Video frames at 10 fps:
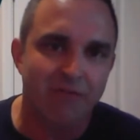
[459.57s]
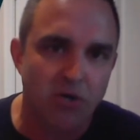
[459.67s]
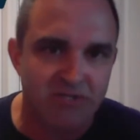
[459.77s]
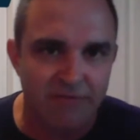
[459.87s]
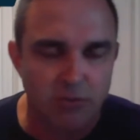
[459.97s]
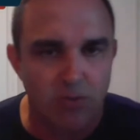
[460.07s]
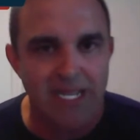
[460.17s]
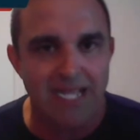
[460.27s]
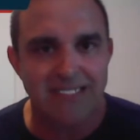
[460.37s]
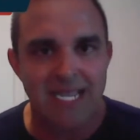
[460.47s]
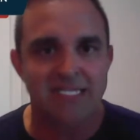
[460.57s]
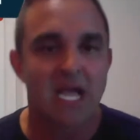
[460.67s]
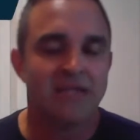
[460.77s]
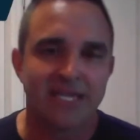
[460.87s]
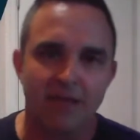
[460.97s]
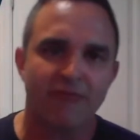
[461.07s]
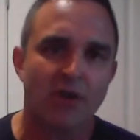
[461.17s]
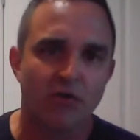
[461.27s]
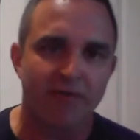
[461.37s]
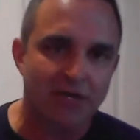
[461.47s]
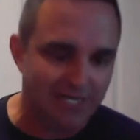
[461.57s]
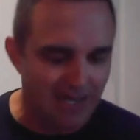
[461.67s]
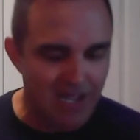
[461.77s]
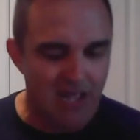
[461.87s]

of emergency for 28 days to get federal funding.